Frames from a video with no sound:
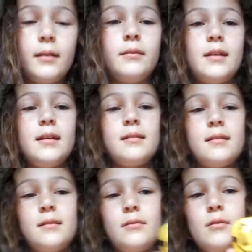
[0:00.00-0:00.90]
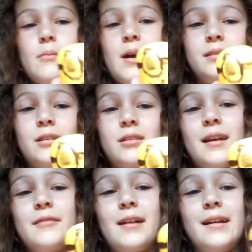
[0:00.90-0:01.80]
This is what mine looks
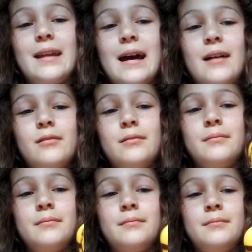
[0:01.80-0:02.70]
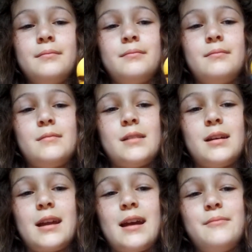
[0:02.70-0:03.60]
like right now.
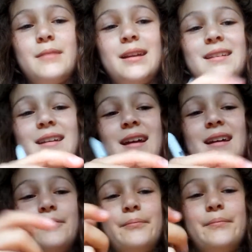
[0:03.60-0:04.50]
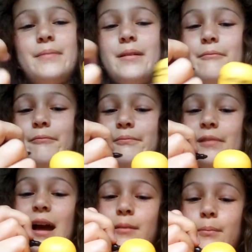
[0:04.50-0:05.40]
I kind of made it so I had a bit of
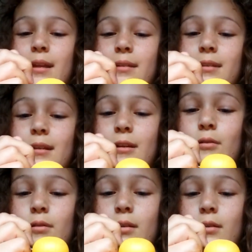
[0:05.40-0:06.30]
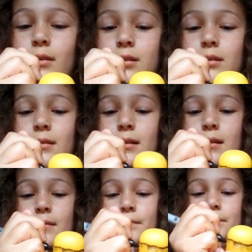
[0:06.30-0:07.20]
black bits too, so I'll just
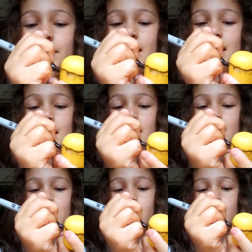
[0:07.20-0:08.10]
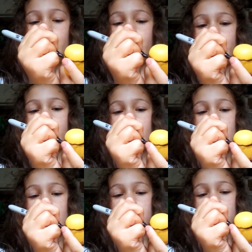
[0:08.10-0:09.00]
add the
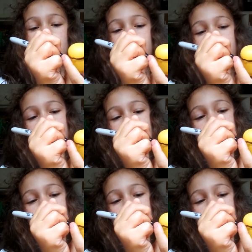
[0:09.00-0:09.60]
bottom.